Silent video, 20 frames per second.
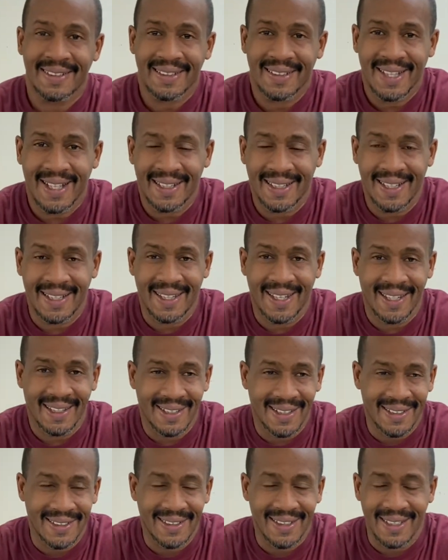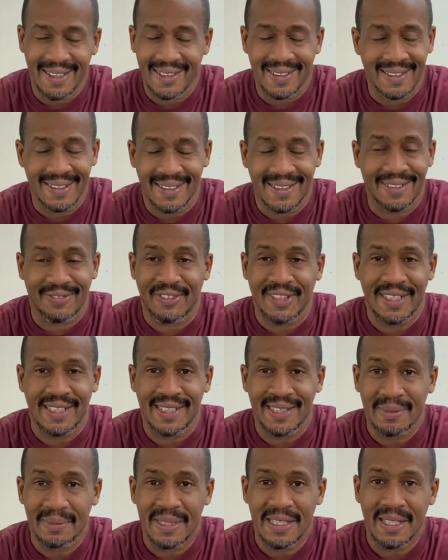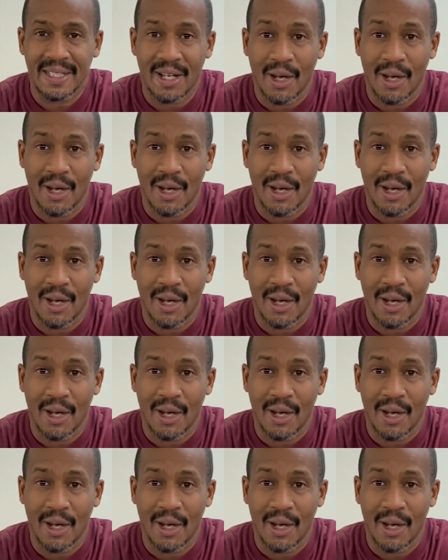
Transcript: I like that as just funny to me.